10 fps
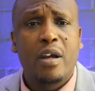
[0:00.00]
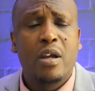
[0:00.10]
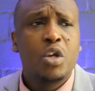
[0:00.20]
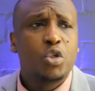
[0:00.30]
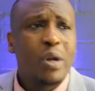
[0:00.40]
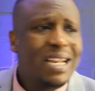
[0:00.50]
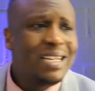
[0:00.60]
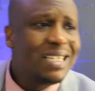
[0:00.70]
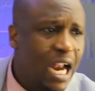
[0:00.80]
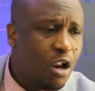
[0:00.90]
So
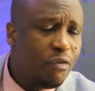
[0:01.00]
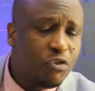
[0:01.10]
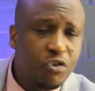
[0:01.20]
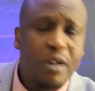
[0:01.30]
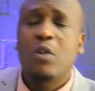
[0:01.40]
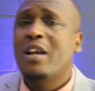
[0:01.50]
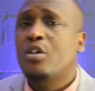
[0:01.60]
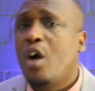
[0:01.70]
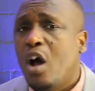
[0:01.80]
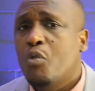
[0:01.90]
instead of dreaming what
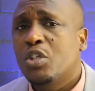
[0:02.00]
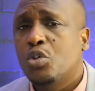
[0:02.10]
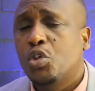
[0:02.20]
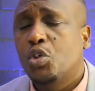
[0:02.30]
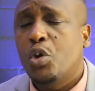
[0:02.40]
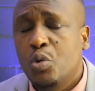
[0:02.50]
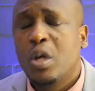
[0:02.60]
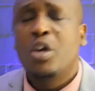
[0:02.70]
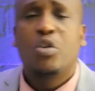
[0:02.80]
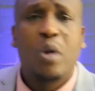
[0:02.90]
God wants to show you
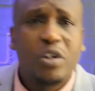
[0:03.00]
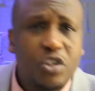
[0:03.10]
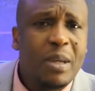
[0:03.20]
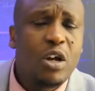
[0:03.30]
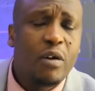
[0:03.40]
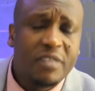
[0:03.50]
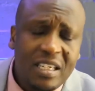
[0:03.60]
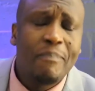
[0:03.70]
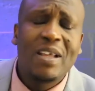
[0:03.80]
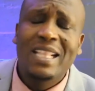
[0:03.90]
are dreaming of
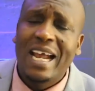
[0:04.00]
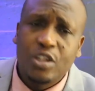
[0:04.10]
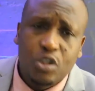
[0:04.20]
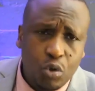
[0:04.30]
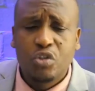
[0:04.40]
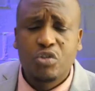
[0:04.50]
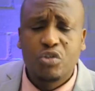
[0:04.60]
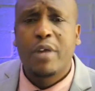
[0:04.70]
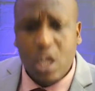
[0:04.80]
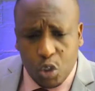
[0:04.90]
something that is
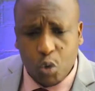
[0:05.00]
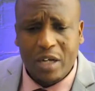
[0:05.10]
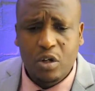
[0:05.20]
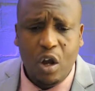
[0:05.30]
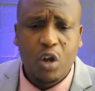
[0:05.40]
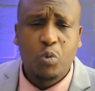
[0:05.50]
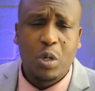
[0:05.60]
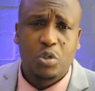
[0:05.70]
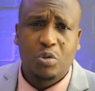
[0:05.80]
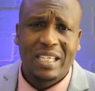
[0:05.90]
contrary to what God
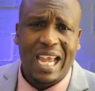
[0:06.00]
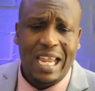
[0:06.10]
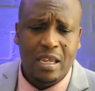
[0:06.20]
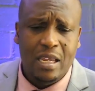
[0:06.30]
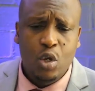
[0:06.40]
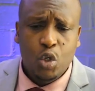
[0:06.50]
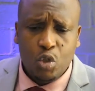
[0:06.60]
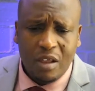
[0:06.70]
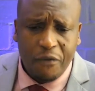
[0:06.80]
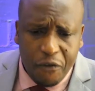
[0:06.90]
wants to say. So
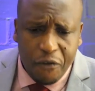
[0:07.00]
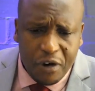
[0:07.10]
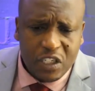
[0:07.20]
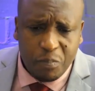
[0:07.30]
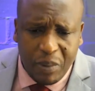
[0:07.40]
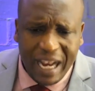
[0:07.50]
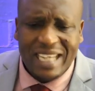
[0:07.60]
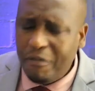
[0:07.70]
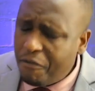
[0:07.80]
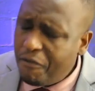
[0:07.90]
the first place,
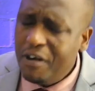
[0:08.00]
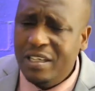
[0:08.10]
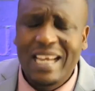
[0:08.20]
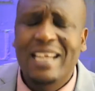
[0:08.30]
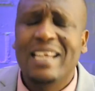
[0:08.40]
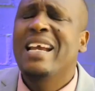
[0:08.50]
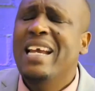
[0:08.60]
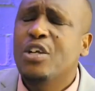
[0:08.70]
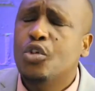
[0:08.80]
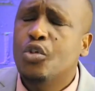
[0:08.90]
the first thing
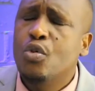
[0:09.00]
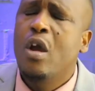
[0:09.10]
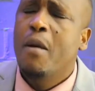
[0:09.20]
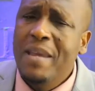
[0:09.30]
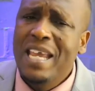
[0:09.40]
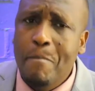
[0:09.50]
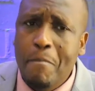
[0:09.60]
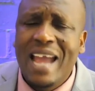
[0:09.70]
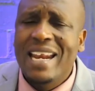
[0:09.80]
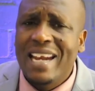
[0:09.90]
is to be a
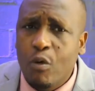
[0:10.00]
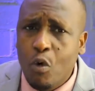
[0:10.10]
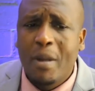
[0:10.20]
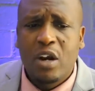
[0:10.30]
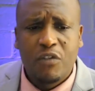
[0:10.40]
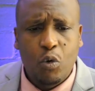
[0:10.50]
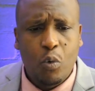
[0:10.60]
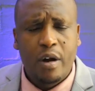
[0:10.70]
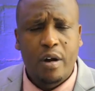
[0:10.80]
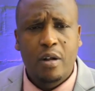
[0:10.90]
man and a woman of the word.